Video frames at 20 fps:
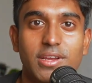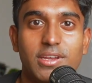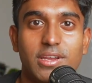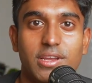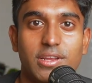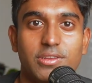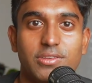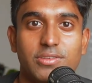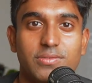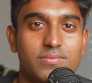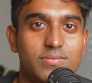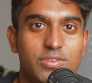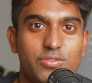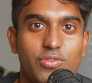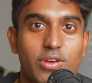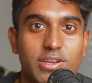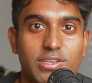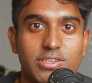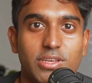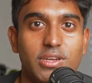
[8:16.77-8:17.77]
It's
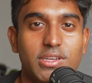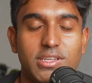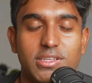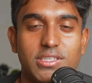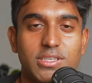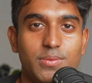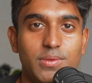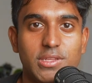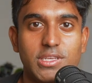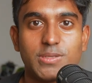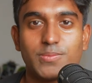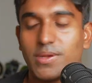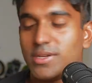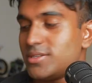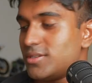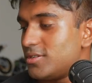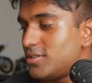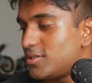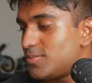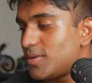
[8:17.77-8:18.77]
very sunny in some of these
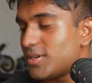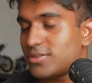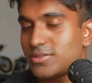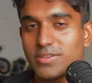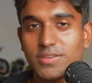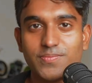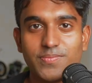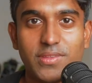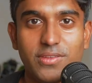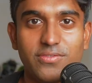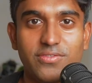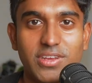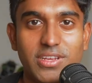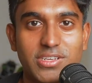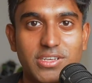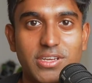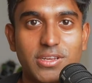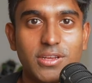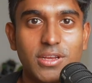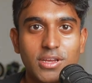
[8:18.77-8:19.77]
places, especially in
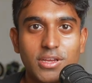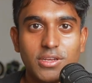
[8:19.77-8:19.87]
Fiji.